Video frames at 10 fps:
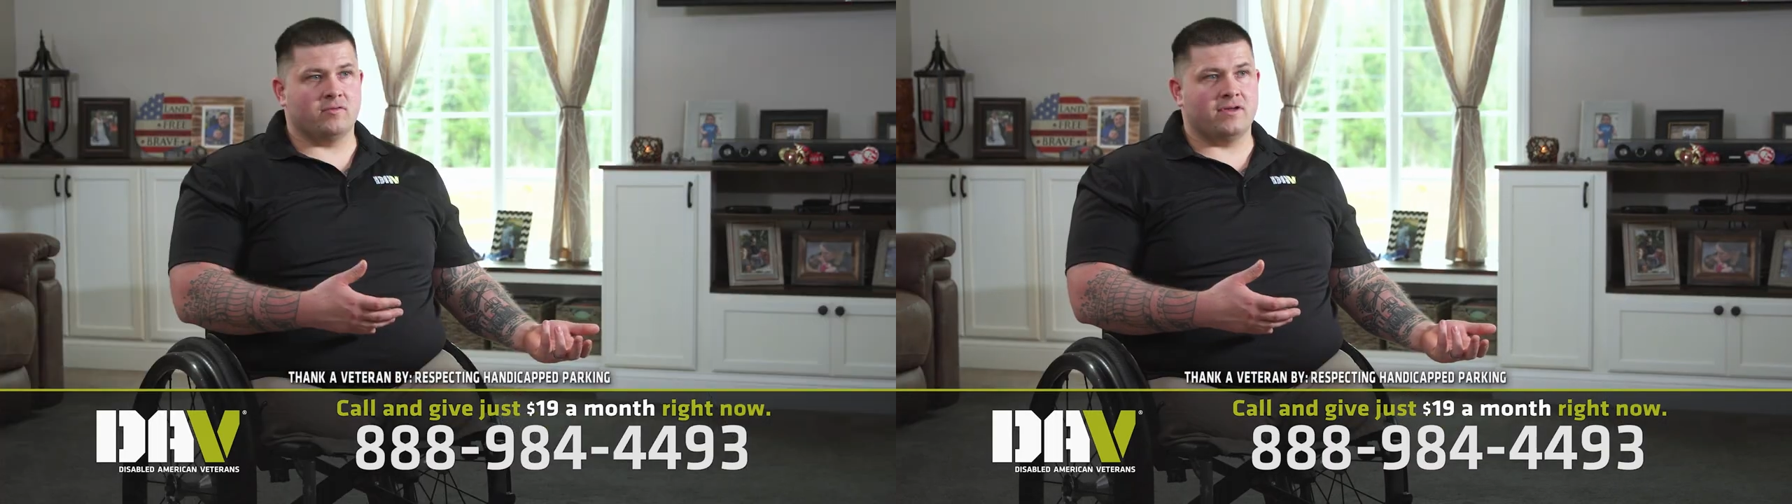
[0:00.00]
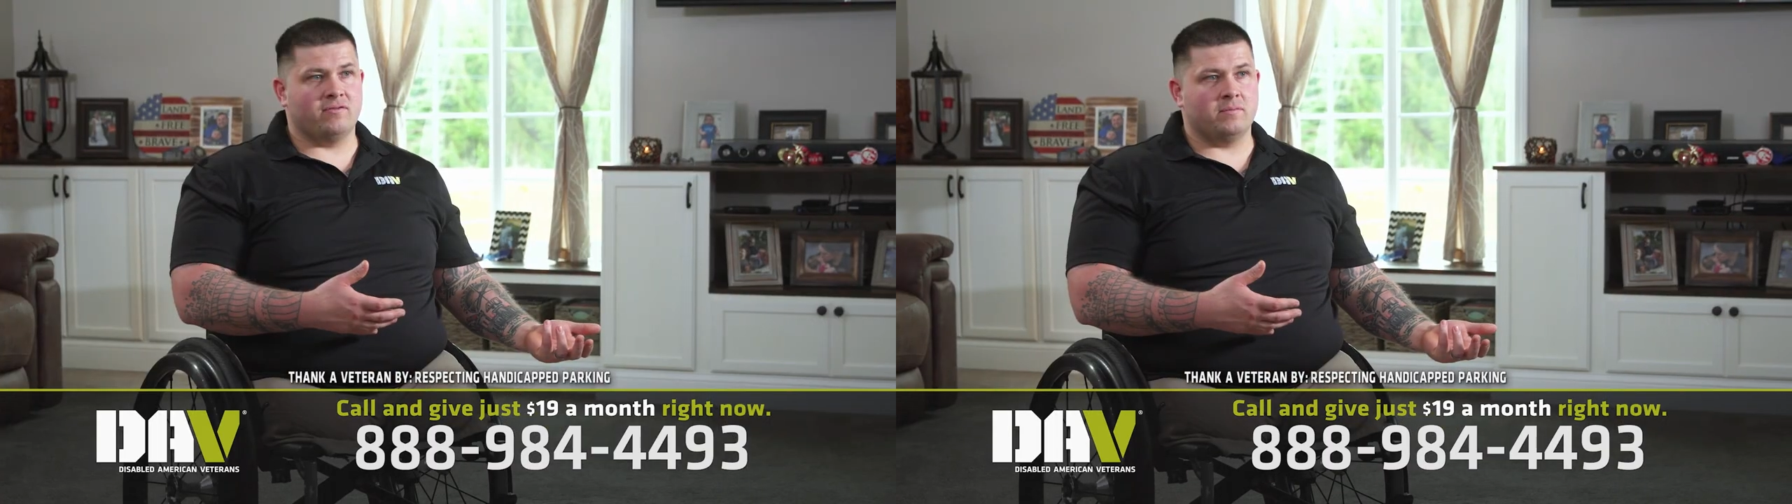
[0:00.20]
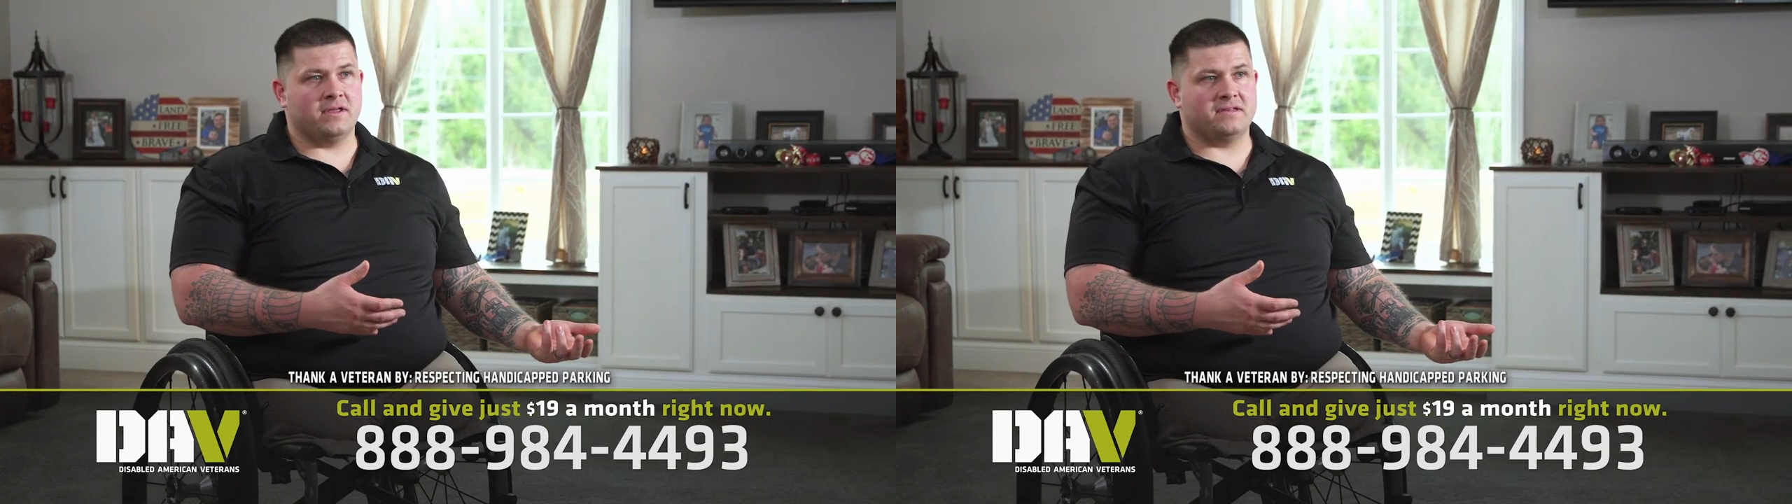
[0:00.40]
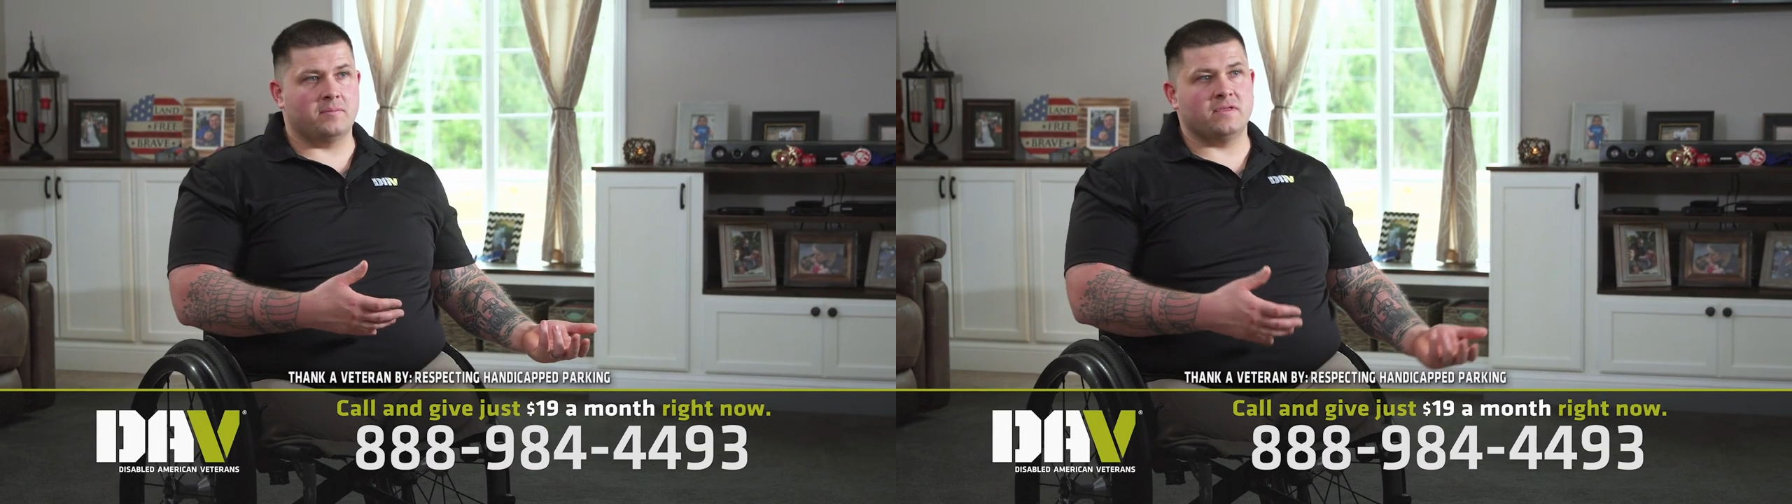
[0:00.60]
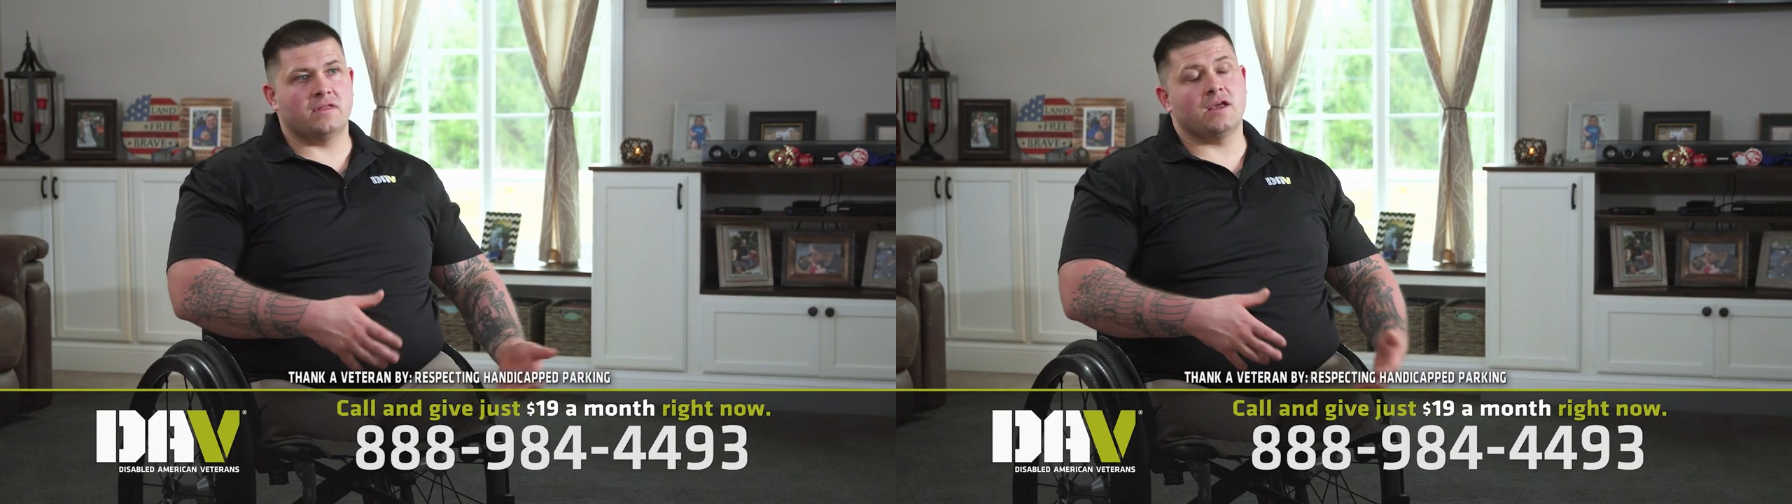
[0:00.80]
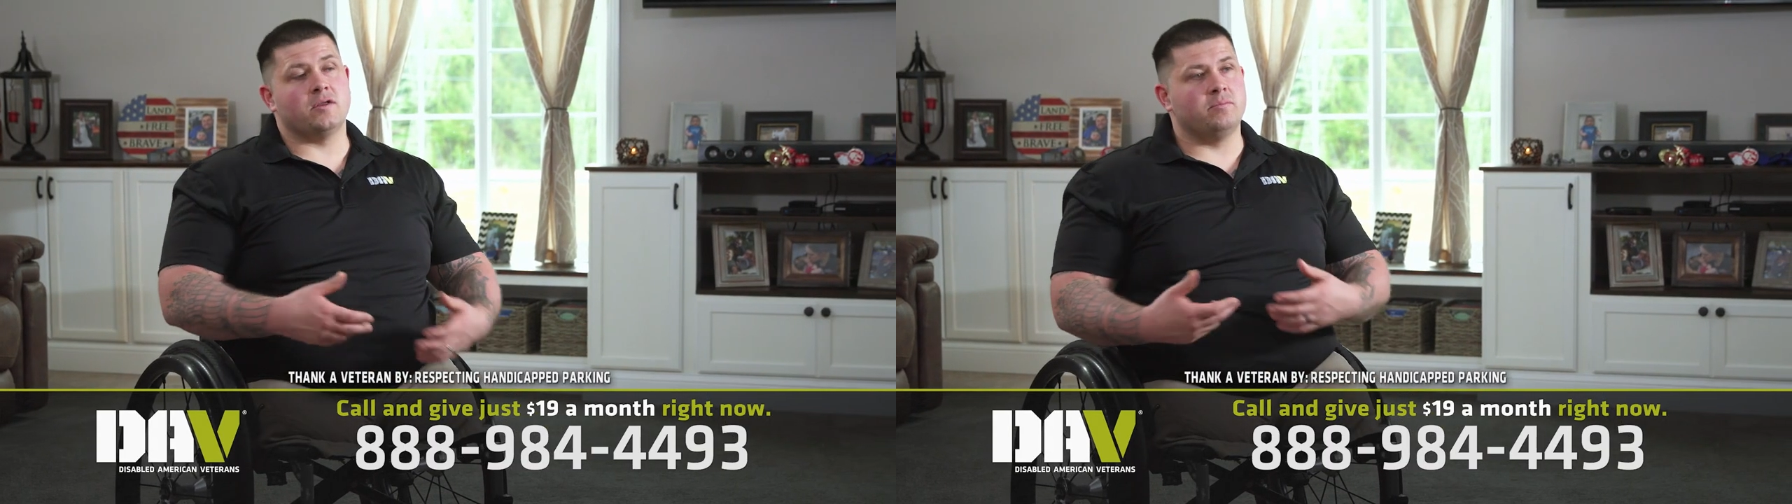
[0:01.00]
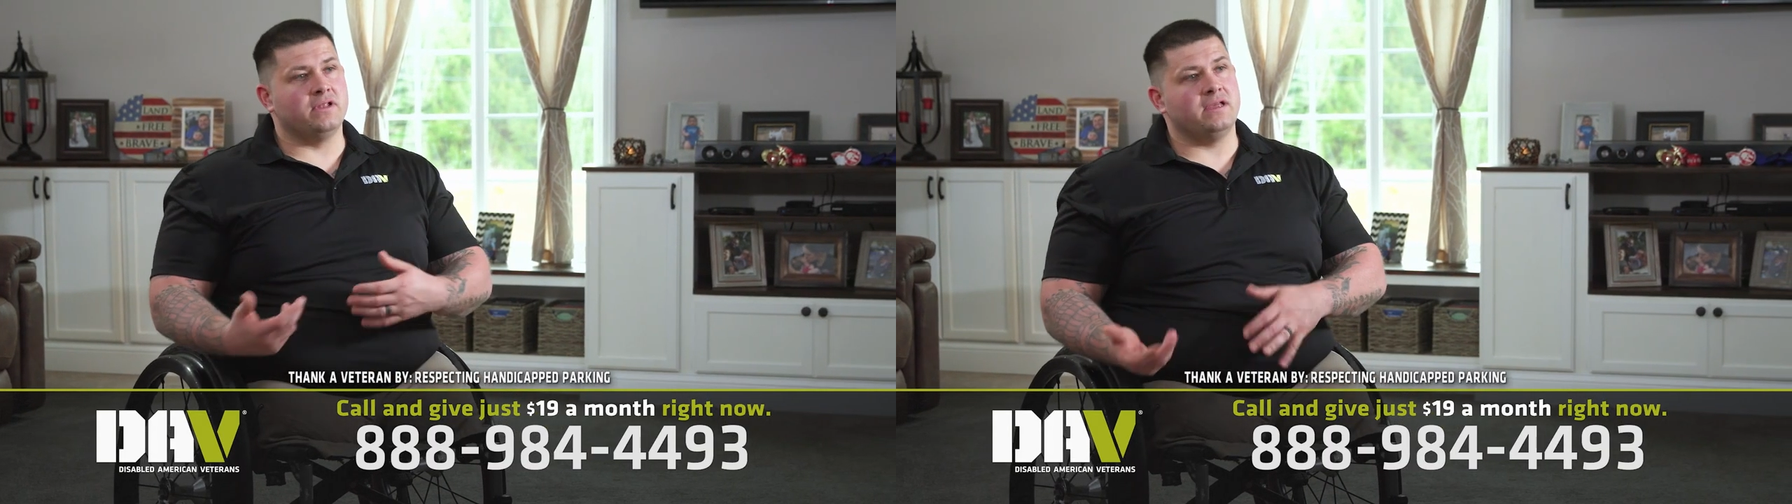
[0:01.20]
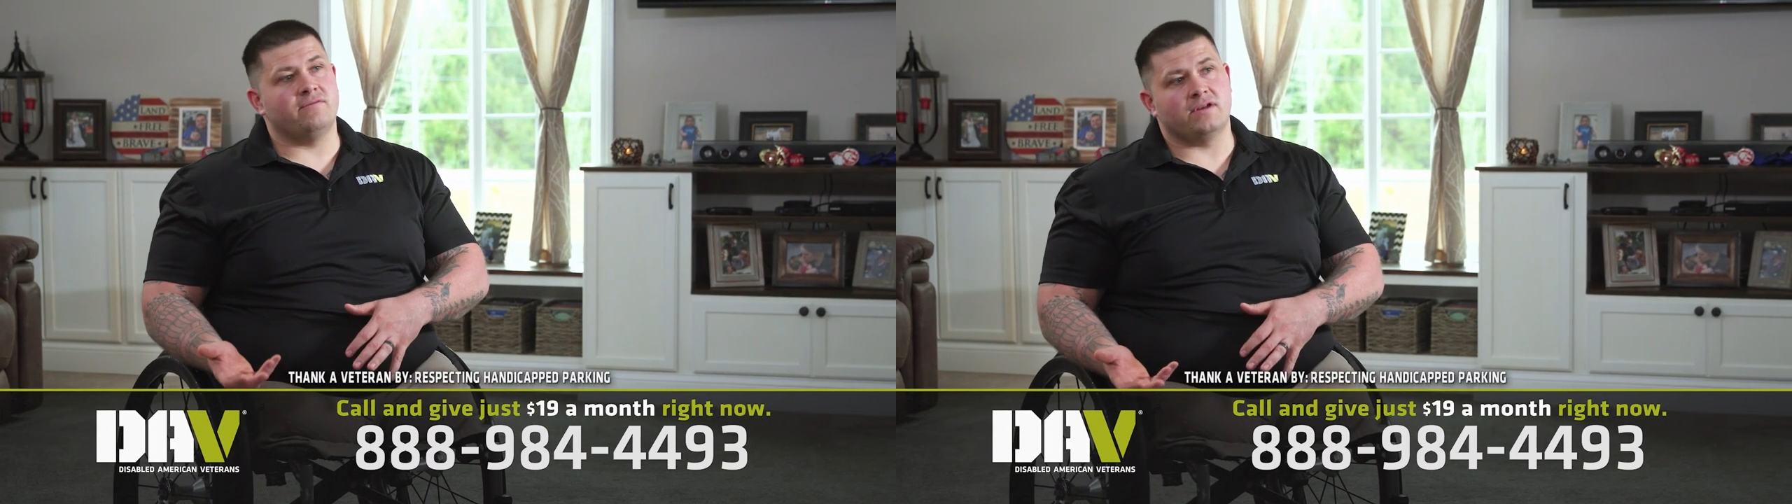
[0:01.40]
were giving me something that I could
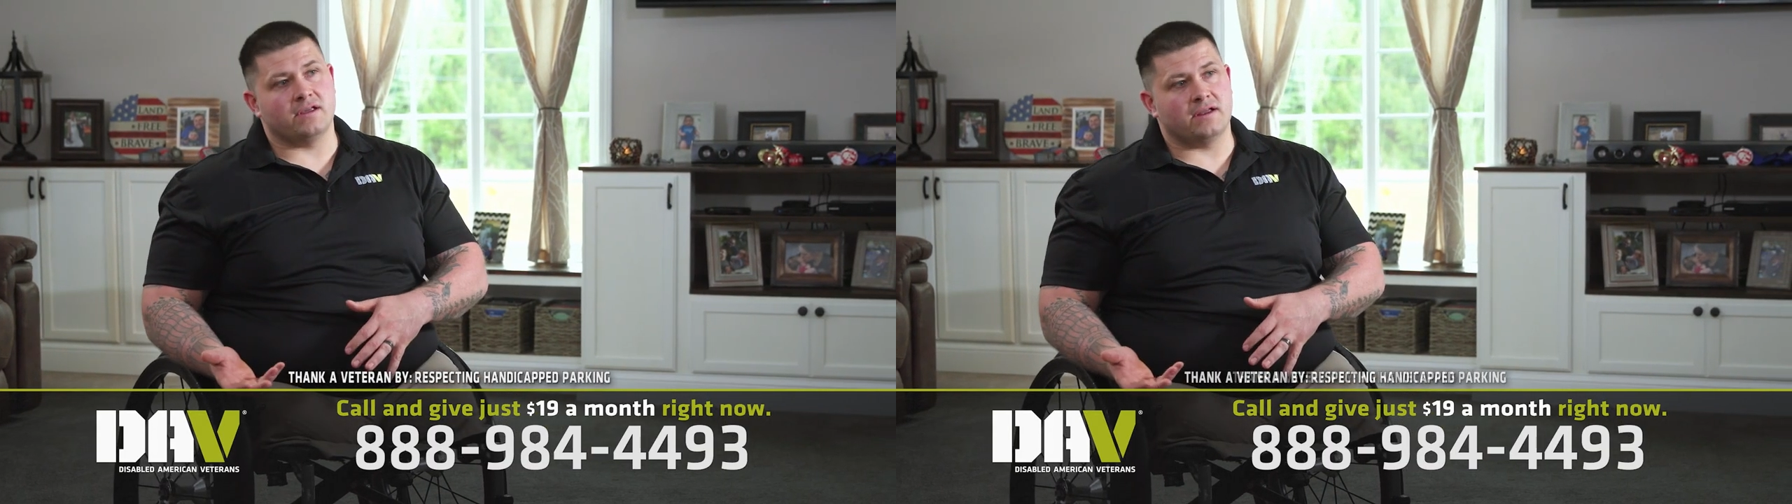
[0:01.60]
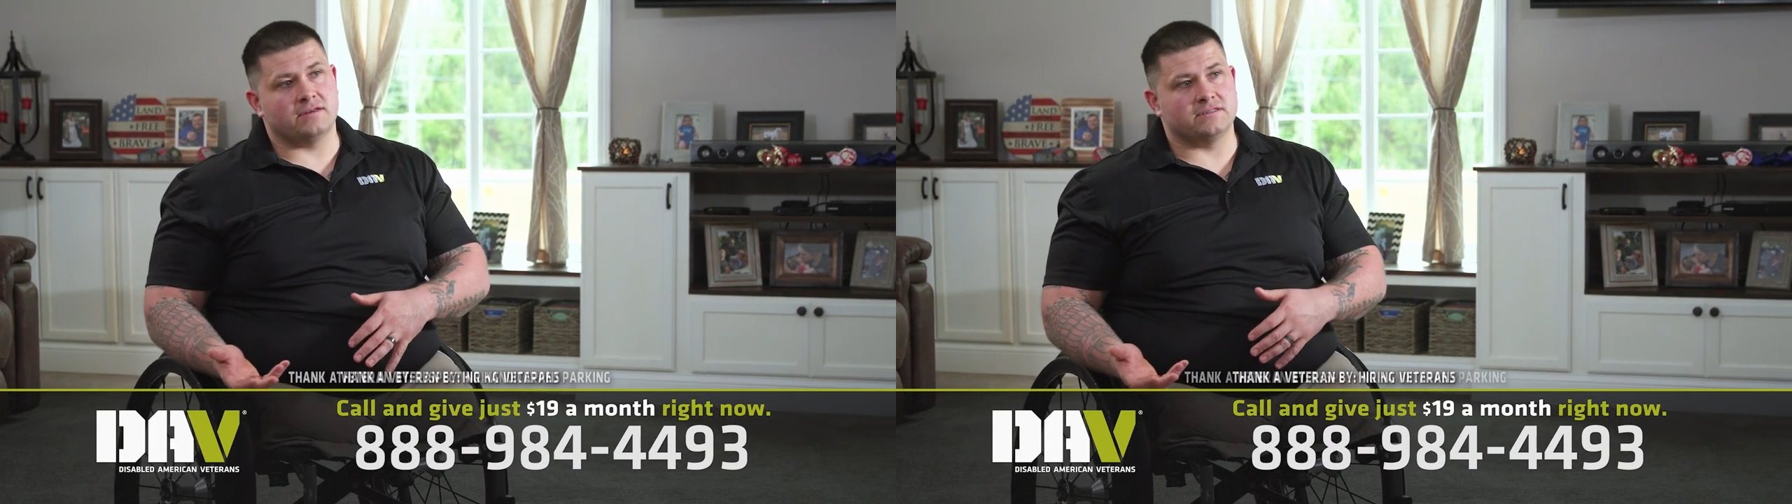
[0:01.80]
believe in again,